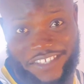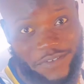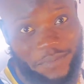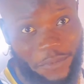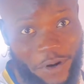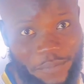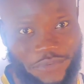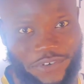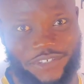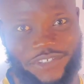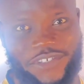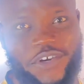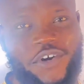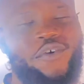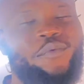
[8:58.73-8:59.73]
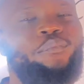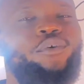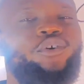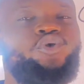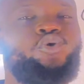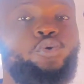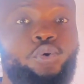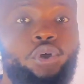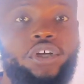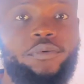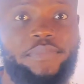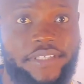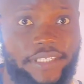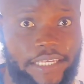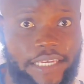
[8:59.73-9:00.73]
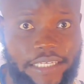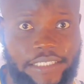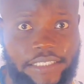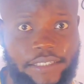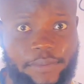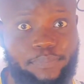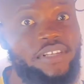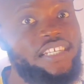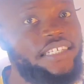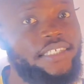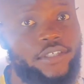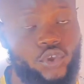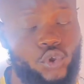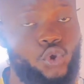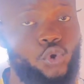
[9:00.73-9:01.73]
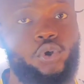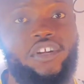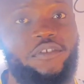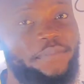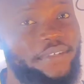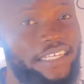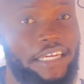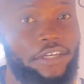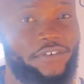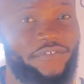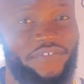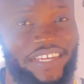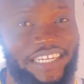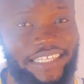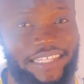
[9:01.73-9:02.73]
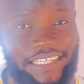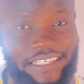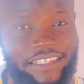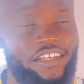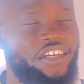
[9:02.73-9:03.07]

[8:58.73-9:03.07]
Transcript: is more broad. But do not be scared. Please, do not be scared of anything.